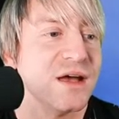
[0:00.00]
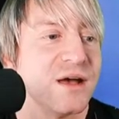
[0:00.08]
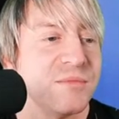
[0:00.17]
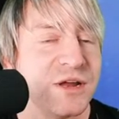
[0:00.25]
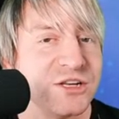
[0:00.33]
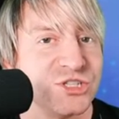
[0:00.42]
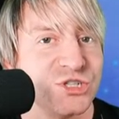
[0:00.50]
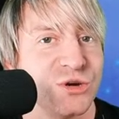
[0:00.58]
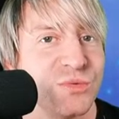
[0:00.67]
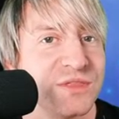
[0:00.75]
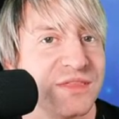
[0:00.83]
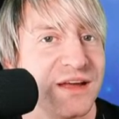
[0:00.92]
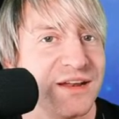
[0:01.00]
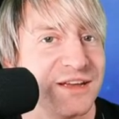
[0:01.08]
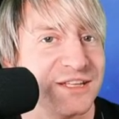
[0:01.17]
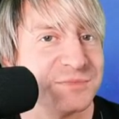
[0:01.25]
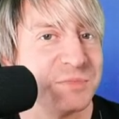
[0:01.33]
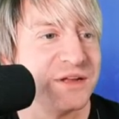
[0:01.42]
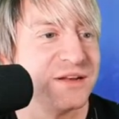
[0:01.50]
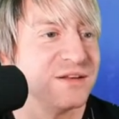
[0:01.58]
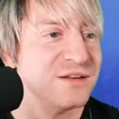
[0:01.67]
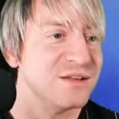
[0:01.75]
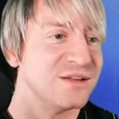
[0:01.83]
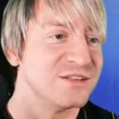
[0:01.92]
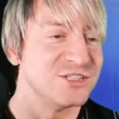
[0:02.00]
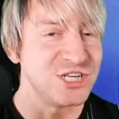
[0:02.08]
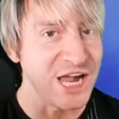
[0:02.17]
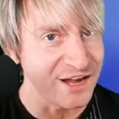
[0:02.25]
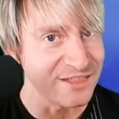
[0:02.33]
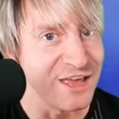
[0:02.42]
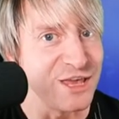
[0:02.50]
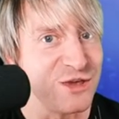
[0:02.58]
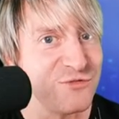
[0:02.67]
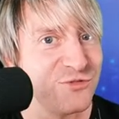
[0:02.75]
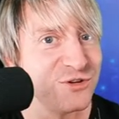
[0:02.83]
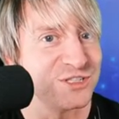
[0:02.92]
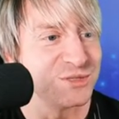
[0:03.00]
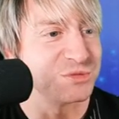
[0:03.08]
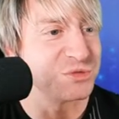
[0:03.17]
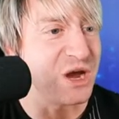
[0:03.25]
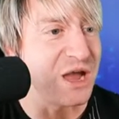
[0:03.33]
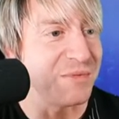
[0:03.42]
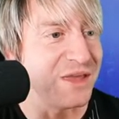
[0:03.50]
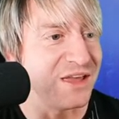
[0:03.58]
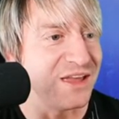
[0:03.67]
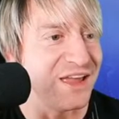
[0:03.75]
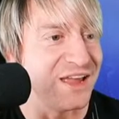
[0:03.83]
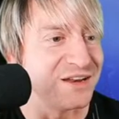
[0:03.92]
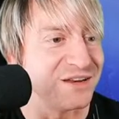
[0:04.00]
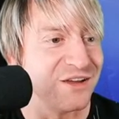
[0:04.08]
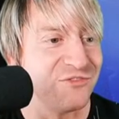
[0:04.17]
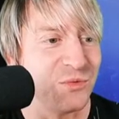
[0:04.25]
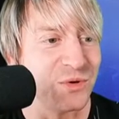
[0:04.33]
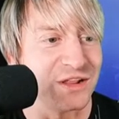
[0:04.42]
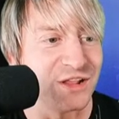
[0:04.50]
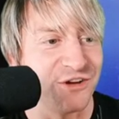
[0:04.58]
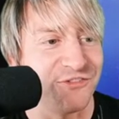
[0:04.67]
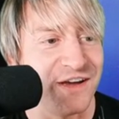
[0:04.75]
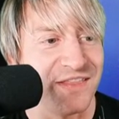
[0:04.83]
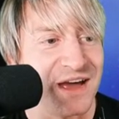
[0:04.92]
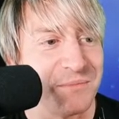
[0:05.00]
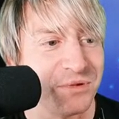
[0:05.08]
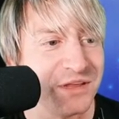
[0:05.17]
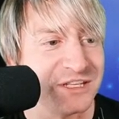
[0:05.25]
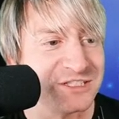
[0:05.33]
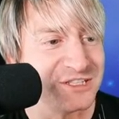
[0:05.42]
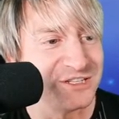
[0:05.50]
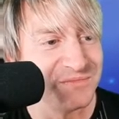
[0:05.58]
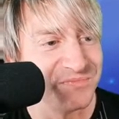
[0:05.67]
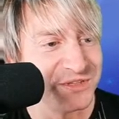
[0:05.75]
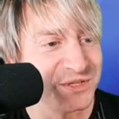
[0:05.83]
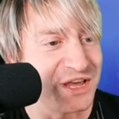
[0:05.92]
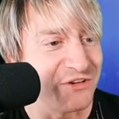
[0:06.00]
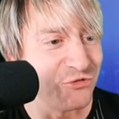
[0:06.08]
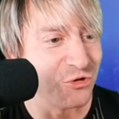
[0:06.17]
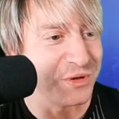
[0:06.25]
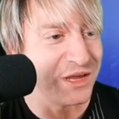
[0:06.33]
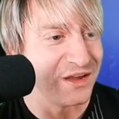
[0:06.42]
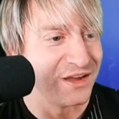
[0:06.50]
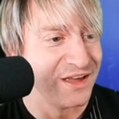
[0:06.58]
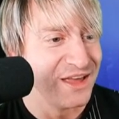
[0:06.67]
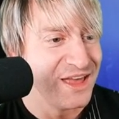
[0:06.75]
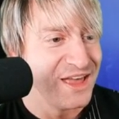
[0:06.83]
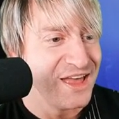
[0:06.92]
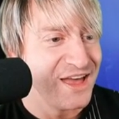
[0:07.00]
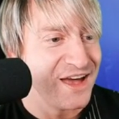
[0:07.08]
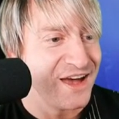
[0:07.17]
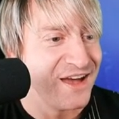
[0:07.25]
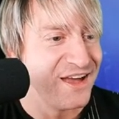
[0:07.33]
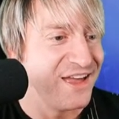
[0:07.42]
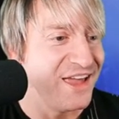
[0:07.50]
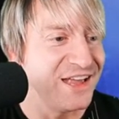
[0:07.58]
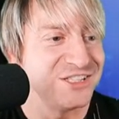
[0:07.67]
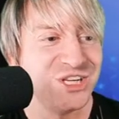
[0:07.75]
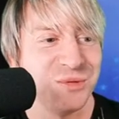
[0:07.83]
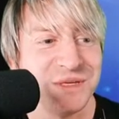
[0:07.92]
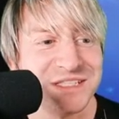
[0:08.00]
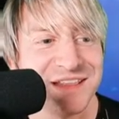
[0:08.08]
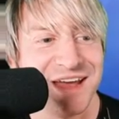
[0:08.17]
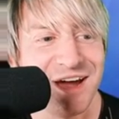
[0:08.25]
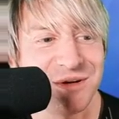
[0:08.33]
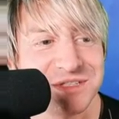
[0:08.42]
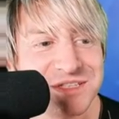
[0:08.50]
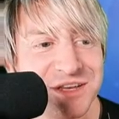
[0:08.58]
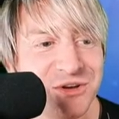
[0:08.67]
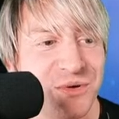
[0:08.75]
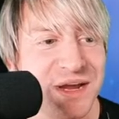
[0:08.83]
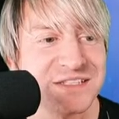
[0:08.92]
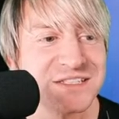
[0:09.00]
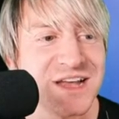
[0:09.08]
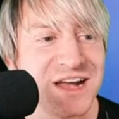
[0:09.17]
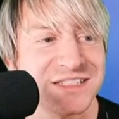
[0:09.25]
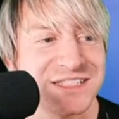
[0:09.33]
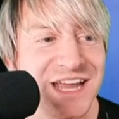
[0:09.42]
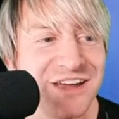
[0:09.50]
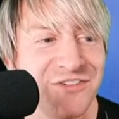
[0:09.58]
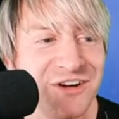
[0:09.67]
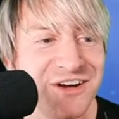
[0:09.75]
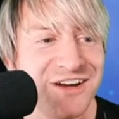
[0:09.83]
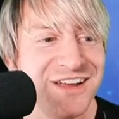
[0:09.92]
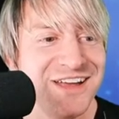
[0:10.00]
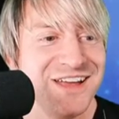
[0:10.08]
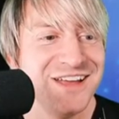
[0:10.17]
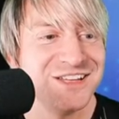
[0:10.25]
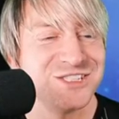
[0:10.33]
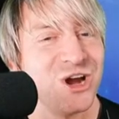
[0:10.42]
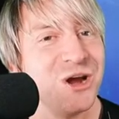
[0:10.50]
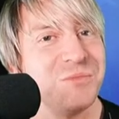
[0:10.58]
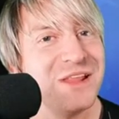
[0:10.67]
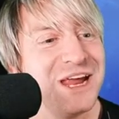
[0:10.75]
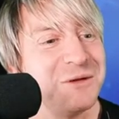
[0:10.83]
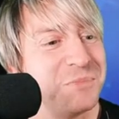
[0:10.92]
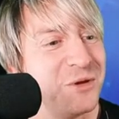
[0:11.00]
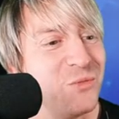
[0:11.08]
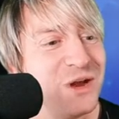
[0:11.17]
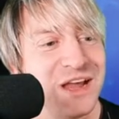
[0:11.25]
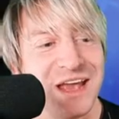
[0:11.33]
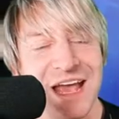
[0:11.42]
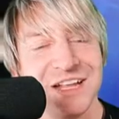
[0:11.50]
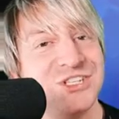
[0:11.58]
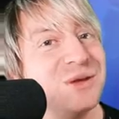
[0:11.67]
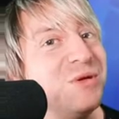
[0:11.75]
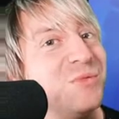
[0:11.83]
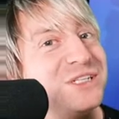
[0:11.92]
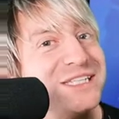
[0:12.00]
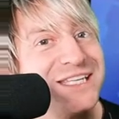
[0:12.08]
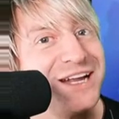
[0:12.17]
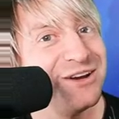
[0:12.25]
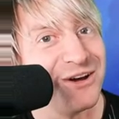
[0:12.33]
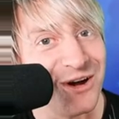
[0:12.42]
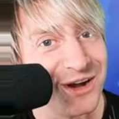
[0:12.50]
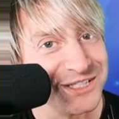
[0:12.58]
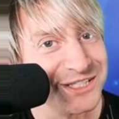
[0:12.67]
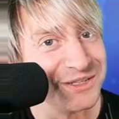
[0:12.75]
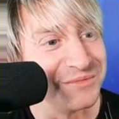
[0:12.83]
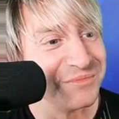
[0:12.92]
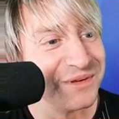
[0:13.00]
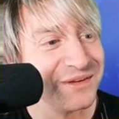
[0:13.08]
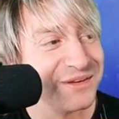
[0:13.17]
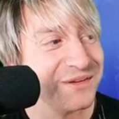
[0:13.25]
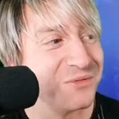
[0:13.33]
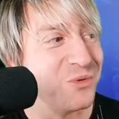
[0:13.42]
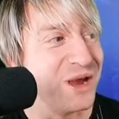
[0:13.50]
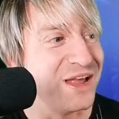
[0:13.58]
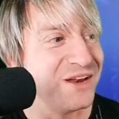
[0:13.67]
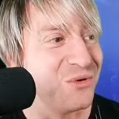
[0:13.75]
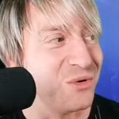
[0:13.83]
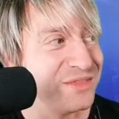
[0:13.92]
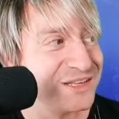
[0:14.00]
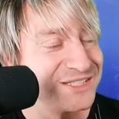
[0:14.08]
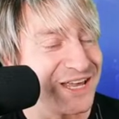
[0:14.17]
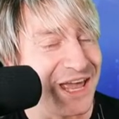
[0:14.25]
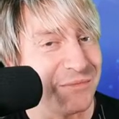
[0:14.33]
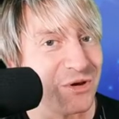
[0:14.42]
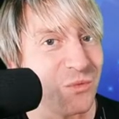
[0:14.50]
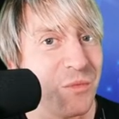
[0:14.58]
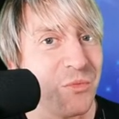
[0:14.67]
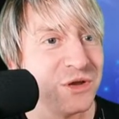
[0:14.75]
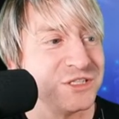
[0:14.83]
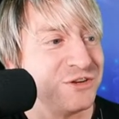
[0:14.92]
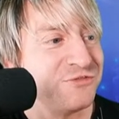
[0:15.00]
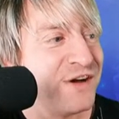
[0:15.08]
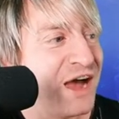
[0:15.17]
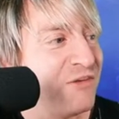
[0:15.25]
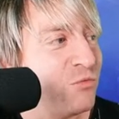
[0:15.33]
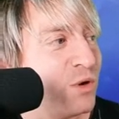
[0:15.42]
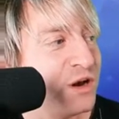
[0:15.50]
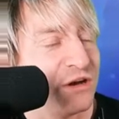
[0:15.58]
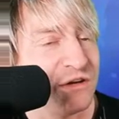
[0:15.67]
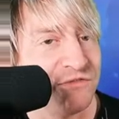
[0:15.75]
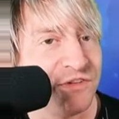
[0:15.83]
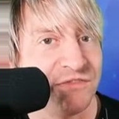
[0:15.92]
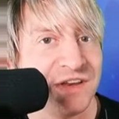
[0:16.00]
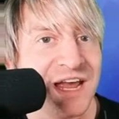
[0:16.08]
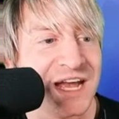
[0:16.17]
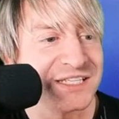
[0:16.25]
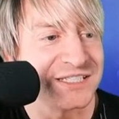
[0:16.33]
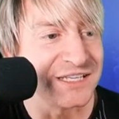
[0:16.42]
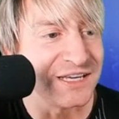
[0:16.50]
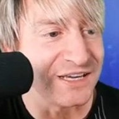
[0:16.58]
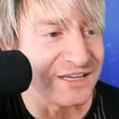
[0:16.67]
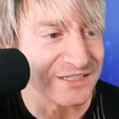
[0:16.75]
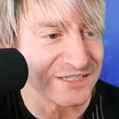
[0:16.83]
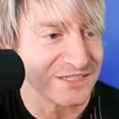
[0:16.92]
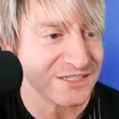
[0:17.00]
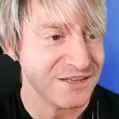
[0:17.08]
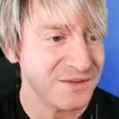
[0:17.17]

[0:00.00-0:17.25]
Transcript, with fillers: I'm not sure what that is, but Jack, thank you for subscribing. And if you want to clarify that, please do that for me. And Jimmy's in the house, the great slot saver. Sorry I'm late, been winning. Hey, Jimmy, we just had an awesome win on this game on a 1.25, 150 SCs.